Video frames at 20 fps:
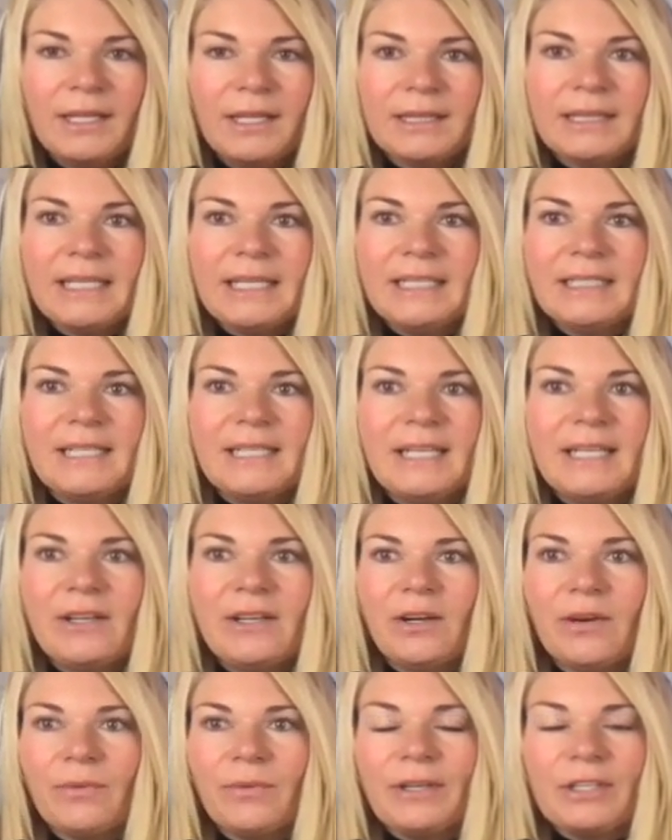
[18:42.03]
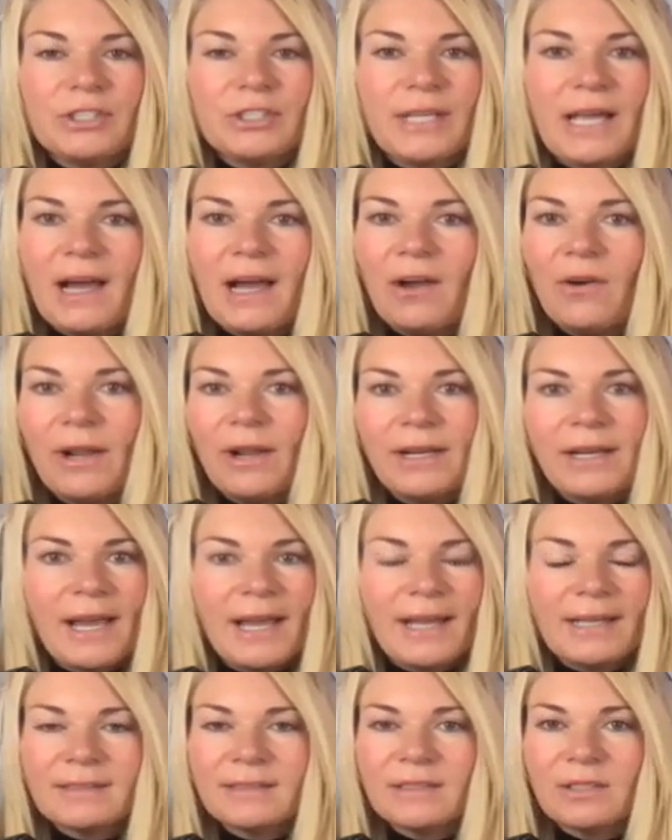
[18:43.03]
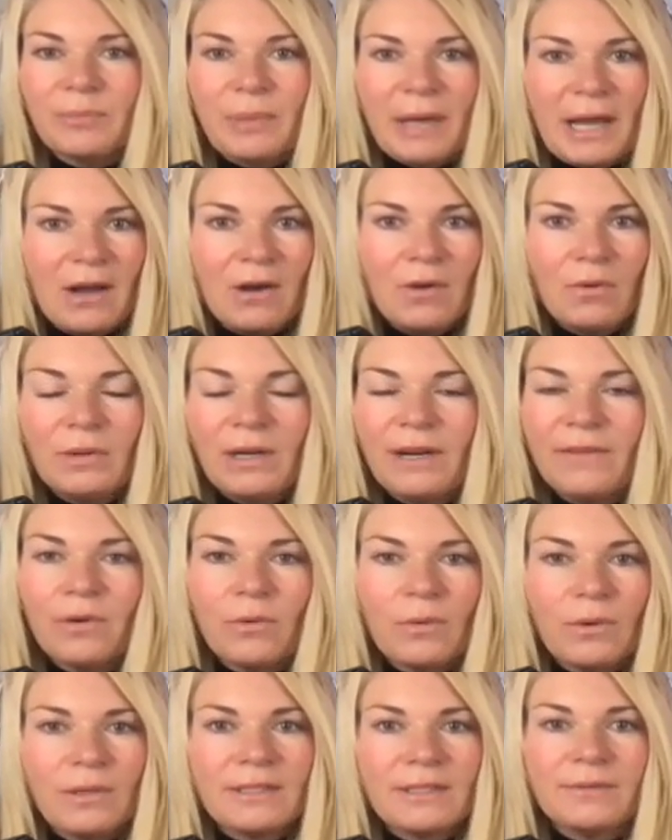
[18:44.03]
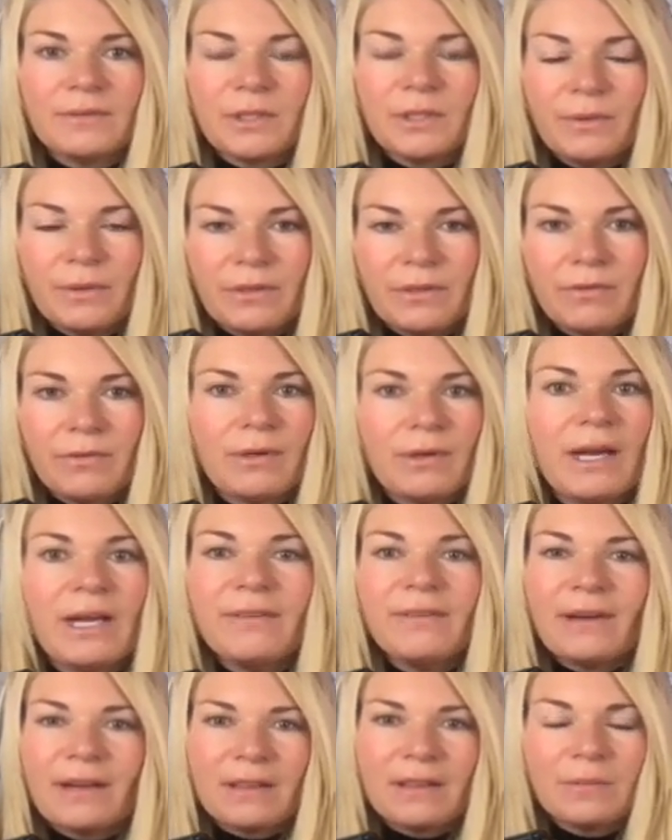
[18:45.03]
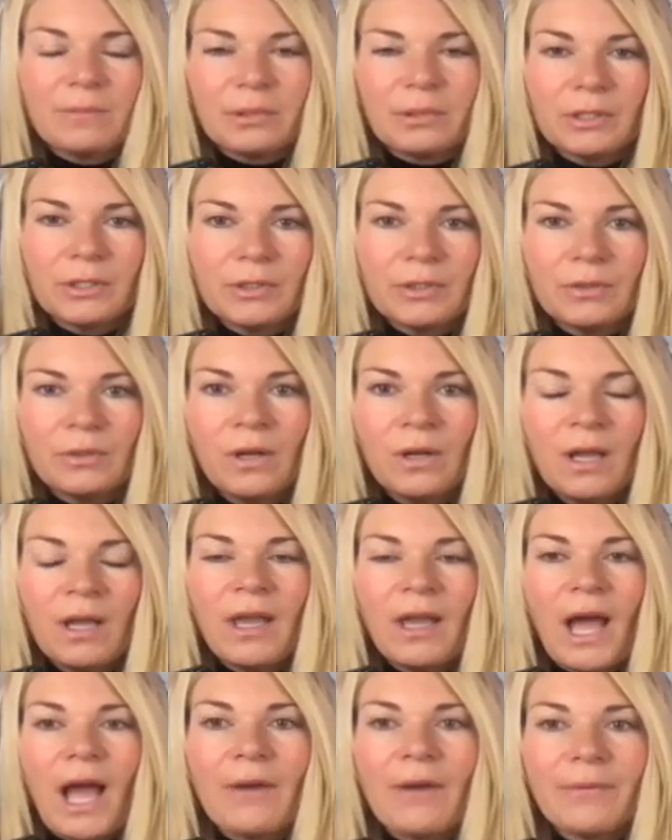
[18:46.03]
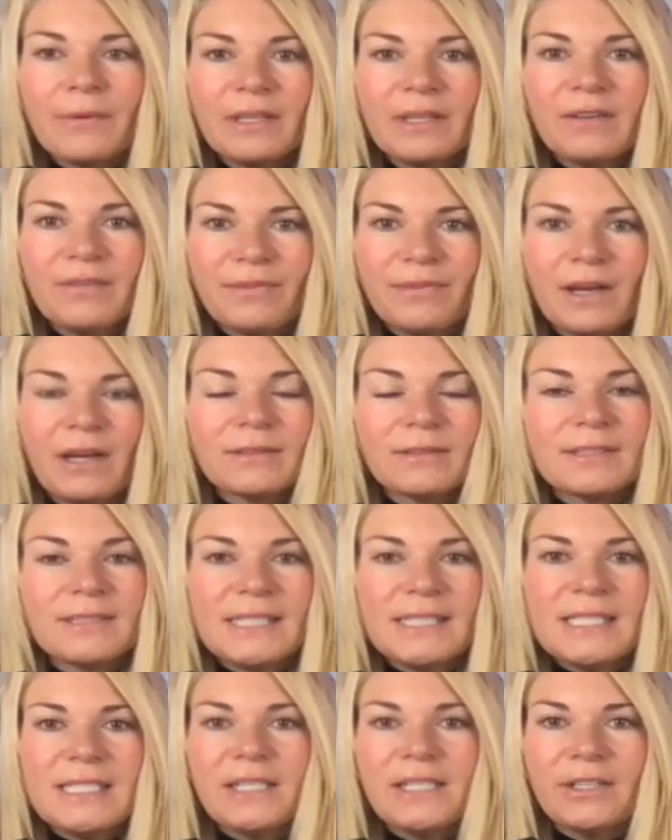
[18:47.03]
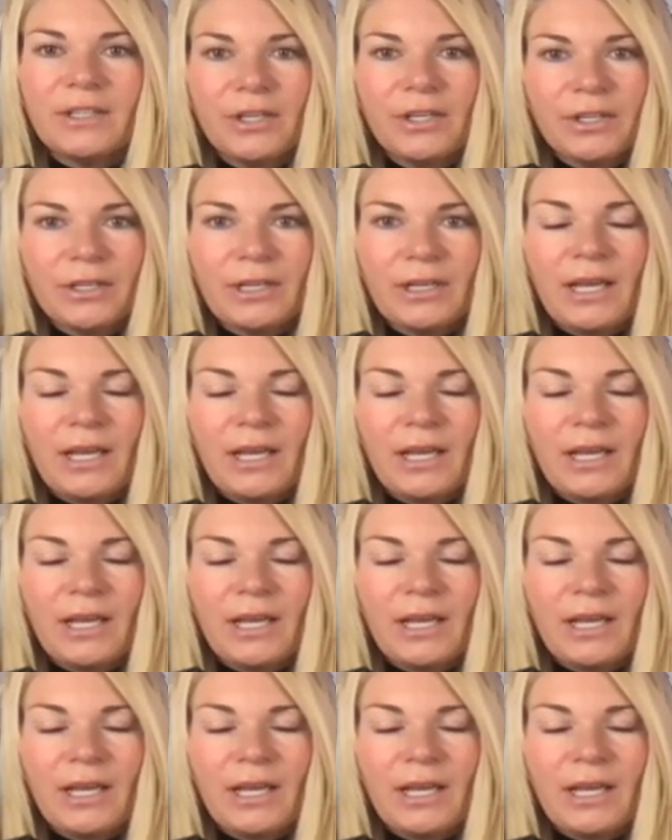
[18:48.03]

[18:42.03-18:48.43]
leaned in or reached out and asked about whatever it was I was going through, kind of out of the blue, I really felt seen and heard.